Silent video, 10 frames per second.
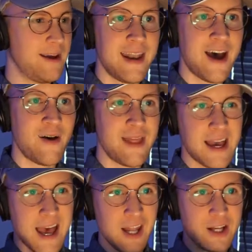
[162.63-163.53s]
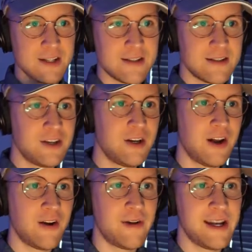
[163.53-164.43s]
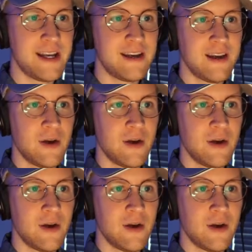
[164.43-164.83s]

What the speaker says: Now that kind of looks good already.